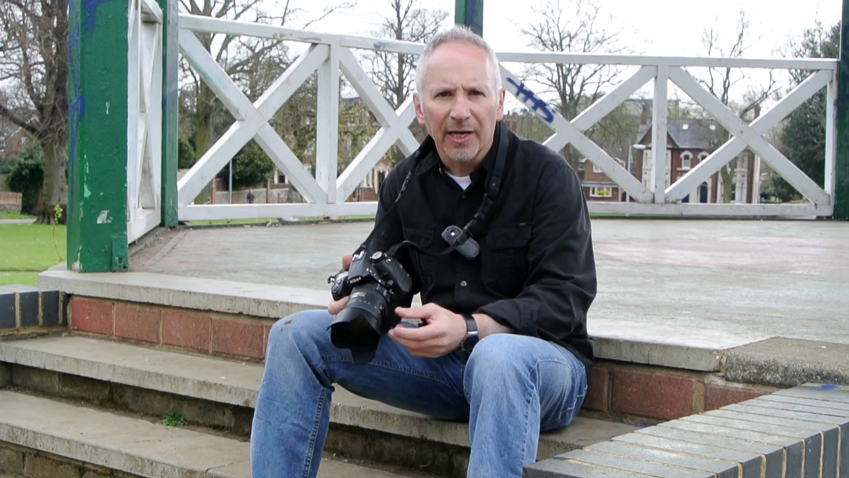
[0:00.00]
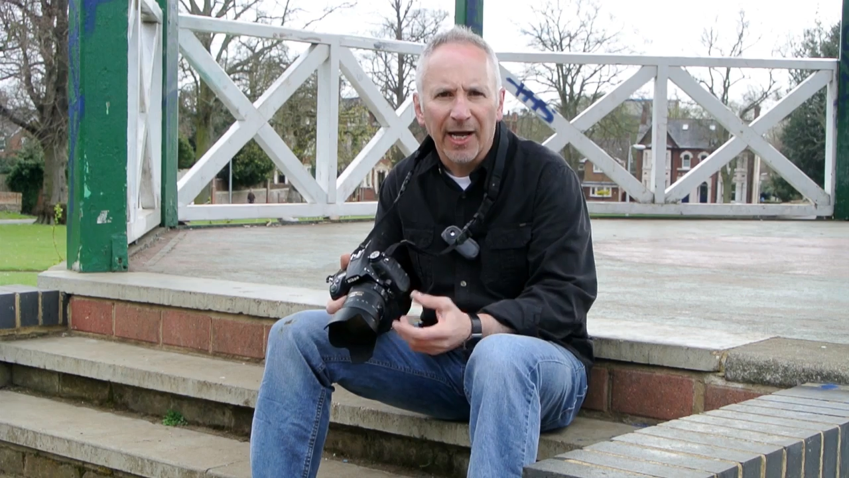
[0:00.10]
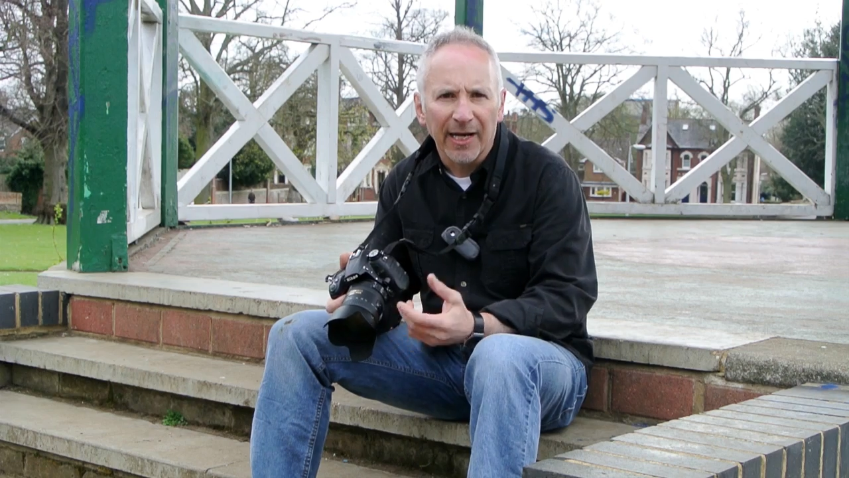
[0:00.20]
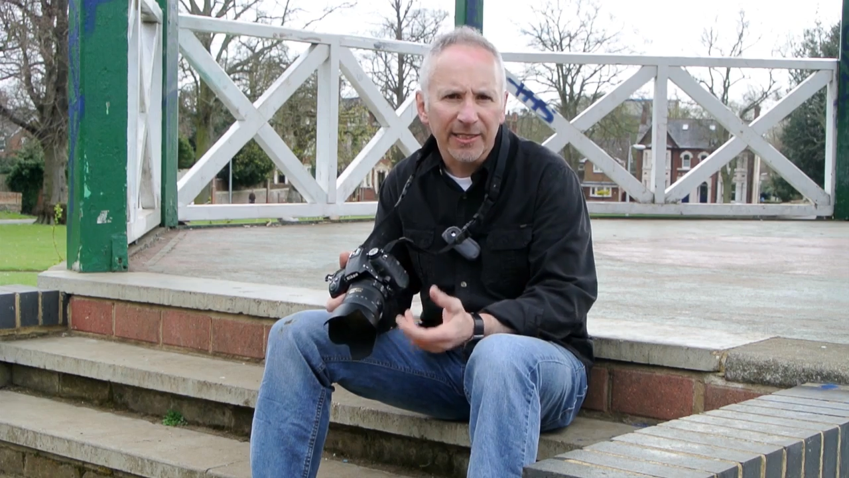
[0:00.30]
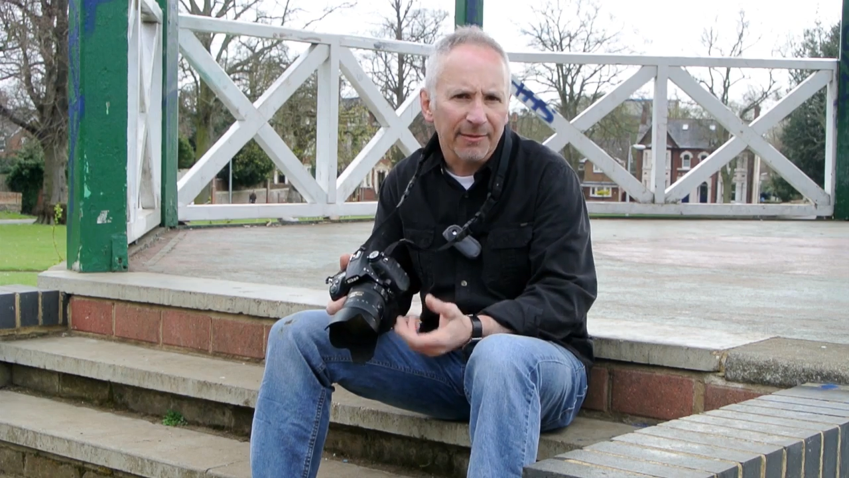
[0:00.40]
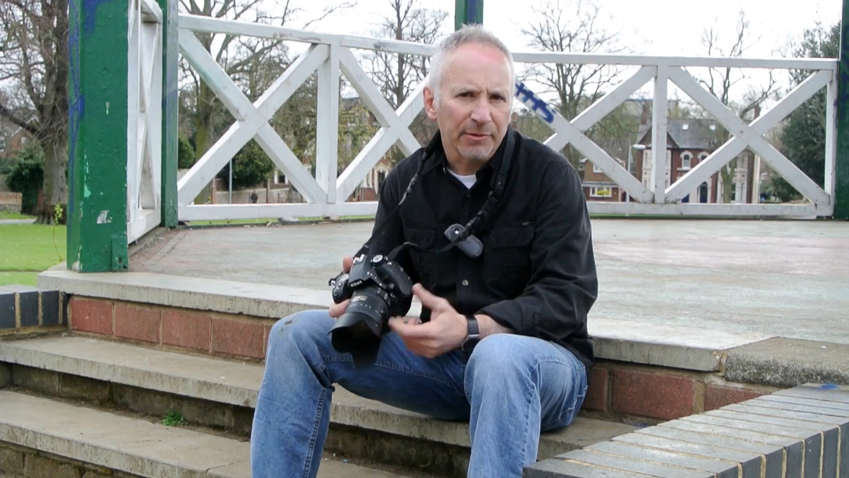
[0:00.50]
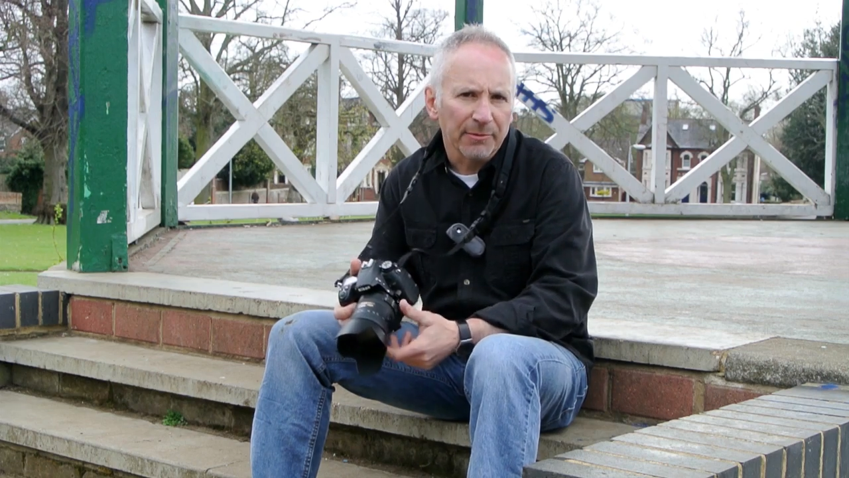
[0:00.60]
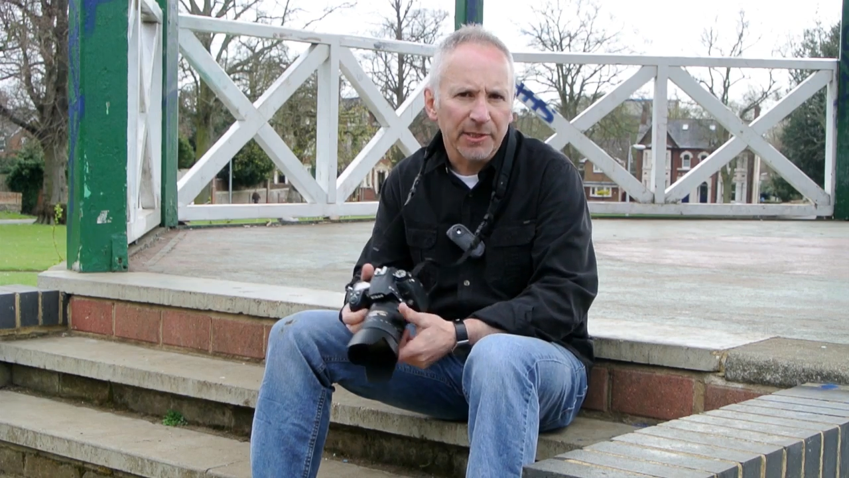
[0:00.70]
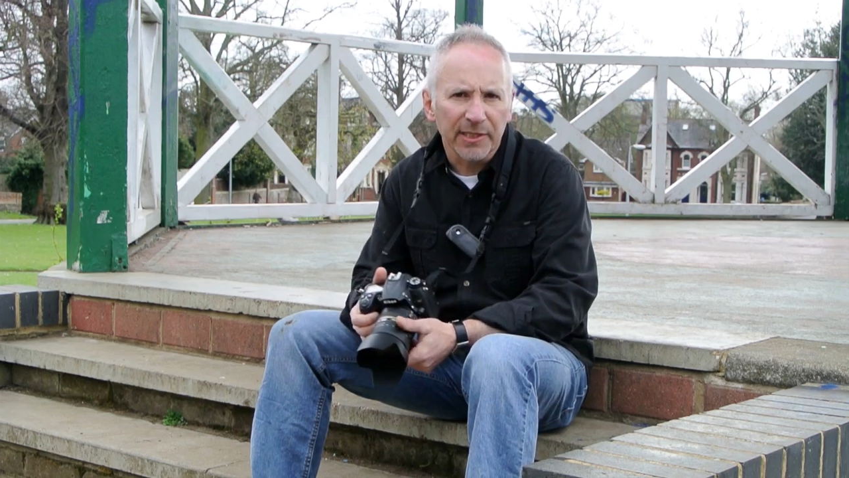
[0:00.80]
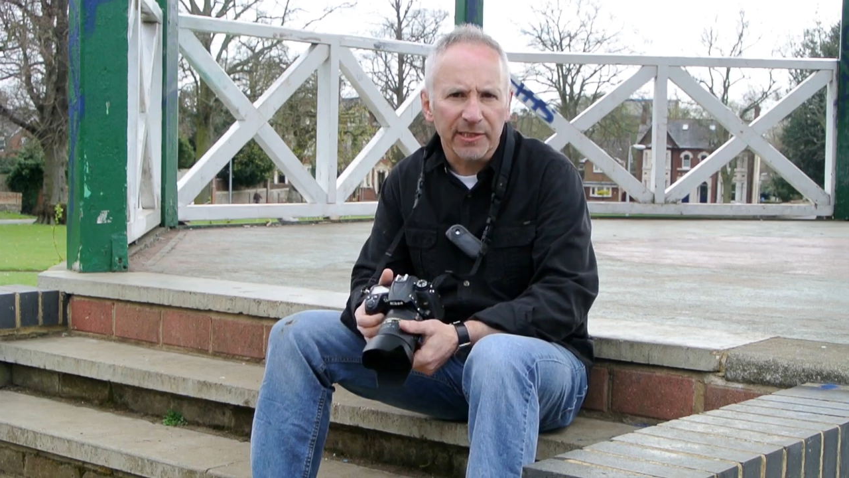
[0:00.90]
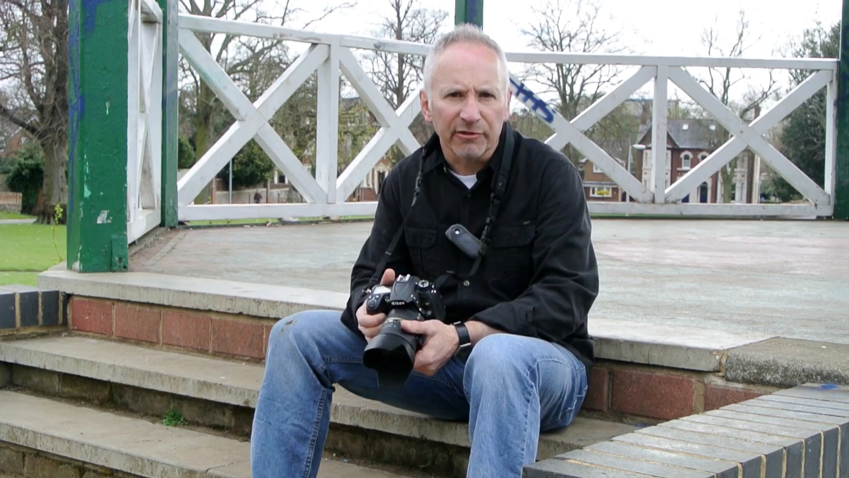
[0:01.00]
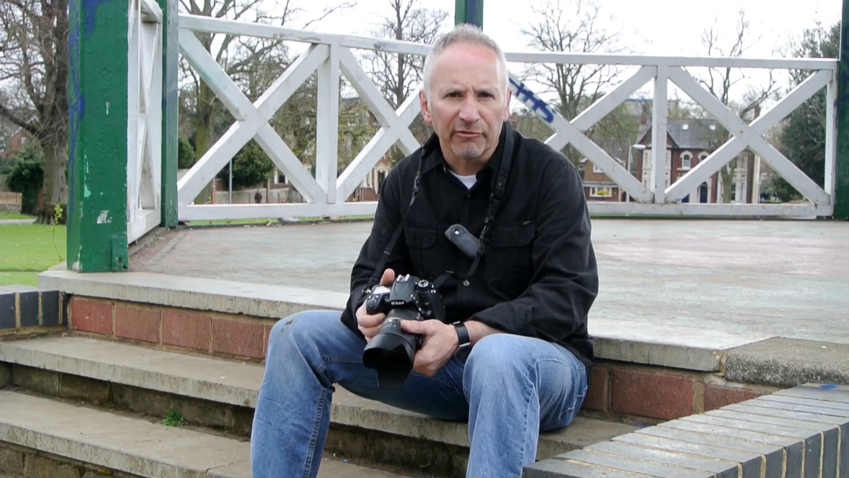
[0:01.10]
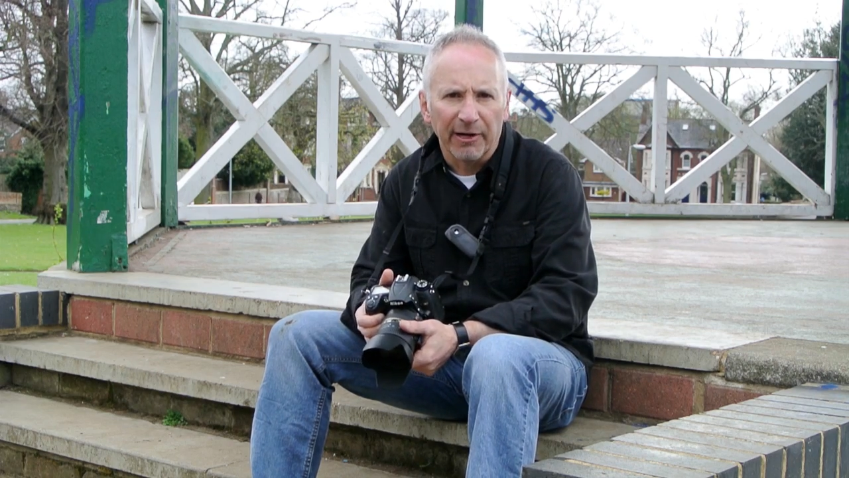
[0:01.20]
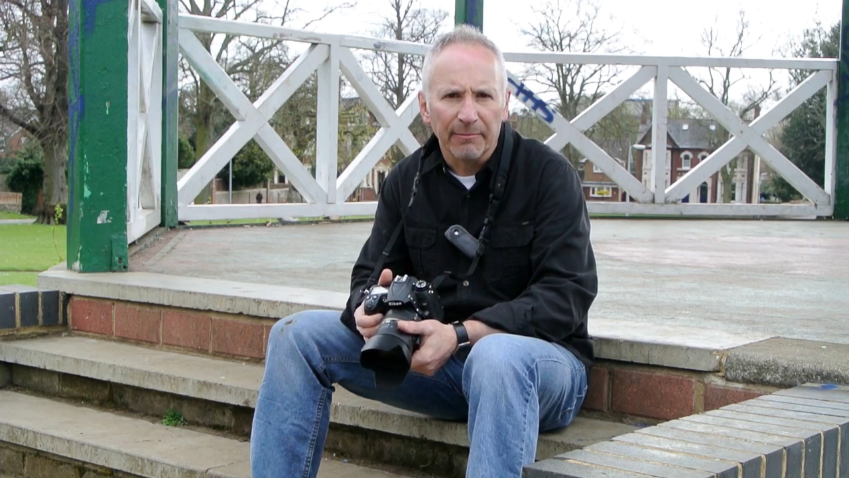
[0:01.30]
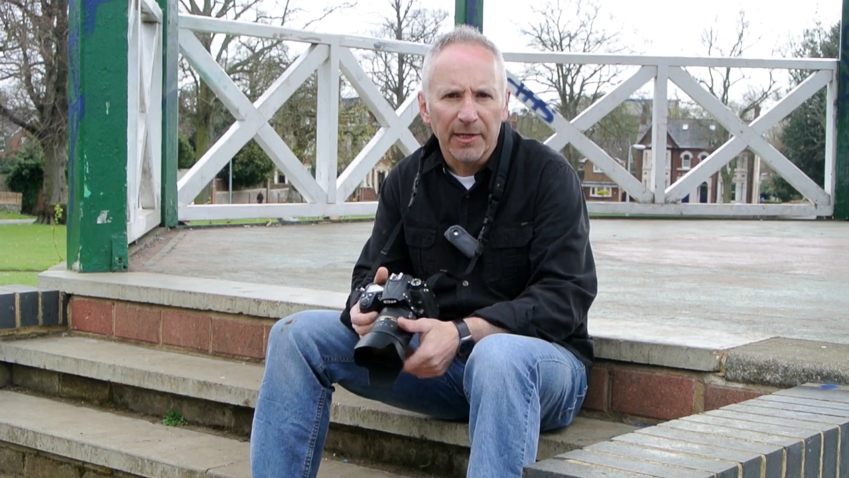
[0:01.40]
and sometimes a
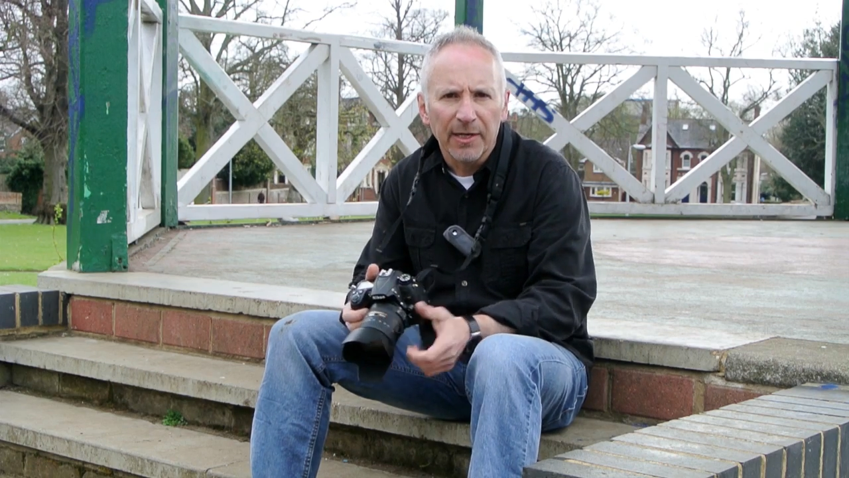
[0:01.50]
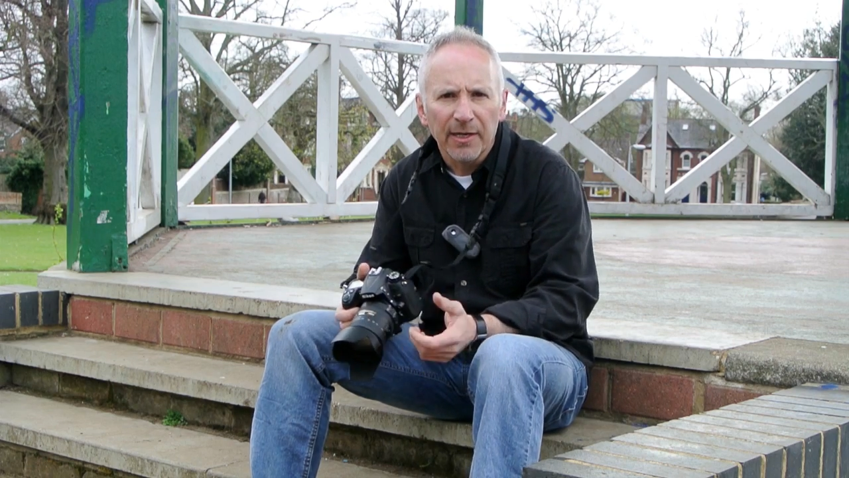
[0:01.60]
histogram.